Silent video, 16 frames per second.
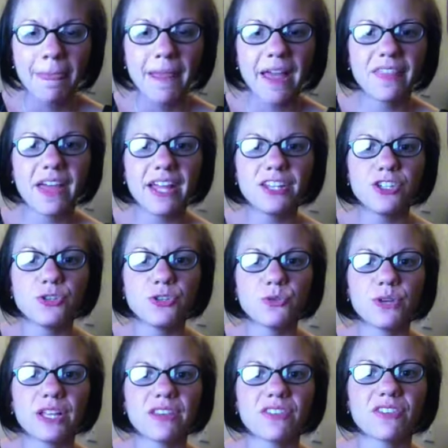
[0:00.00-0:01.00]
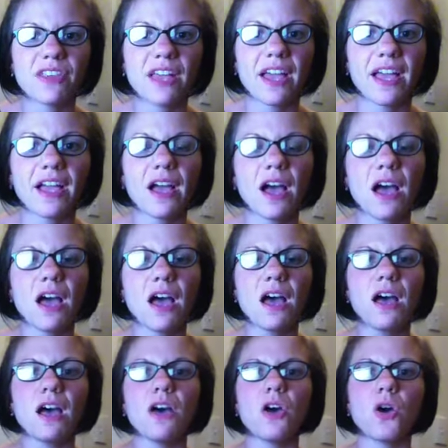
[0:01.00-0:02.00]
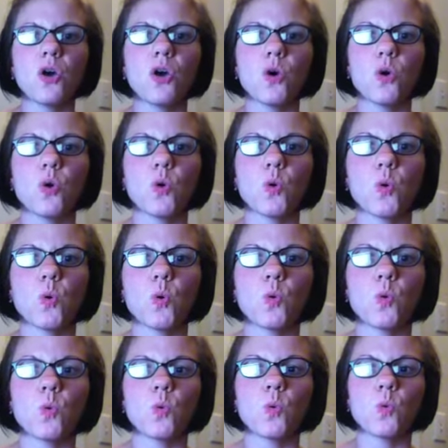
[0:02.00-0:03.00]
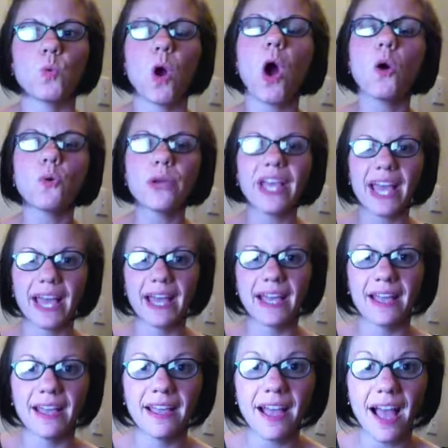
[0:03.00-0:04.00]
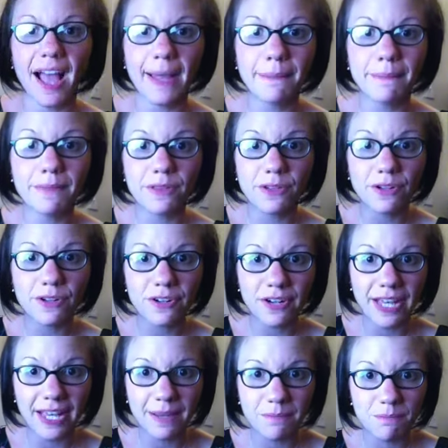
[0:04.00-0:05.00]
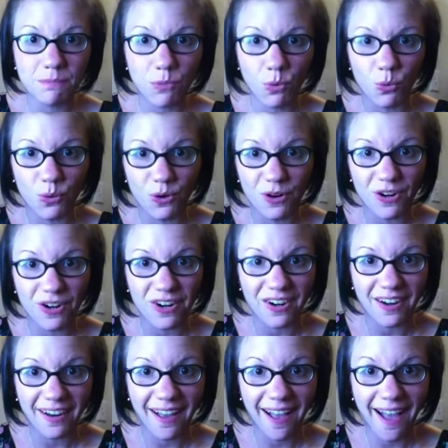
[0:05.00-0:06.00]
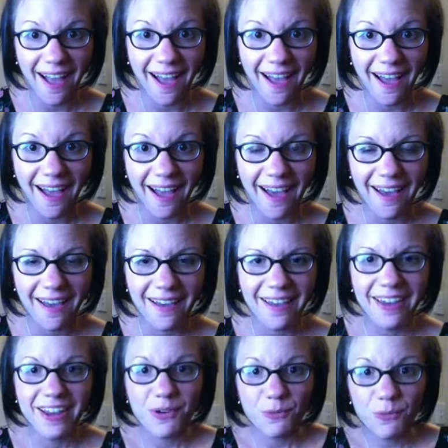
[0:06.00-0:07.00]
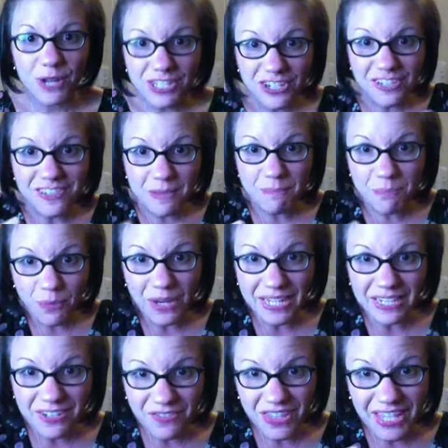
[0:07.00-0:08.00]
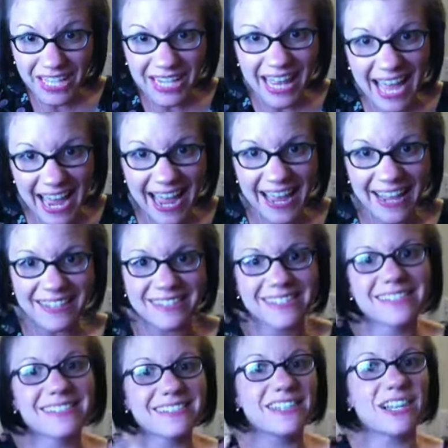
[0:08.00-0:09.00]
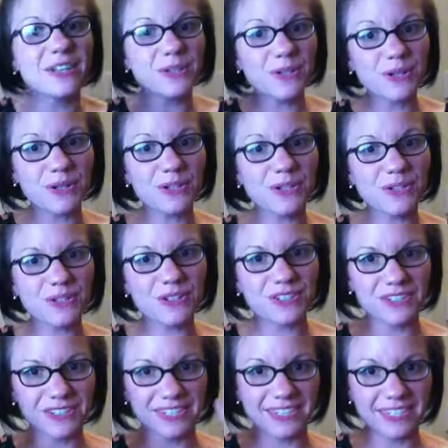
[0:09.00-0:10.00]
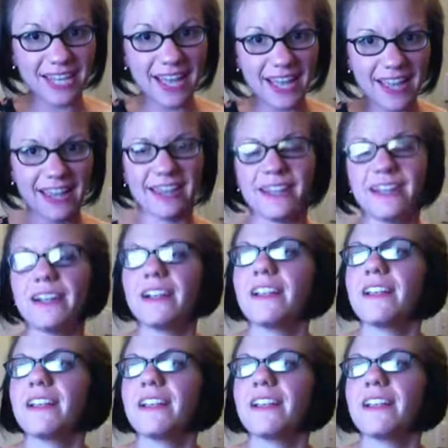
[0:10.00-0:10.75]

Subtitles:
And then you can say, oh, okay, I'm learning more. Which is the point of the class, to learn. Yay.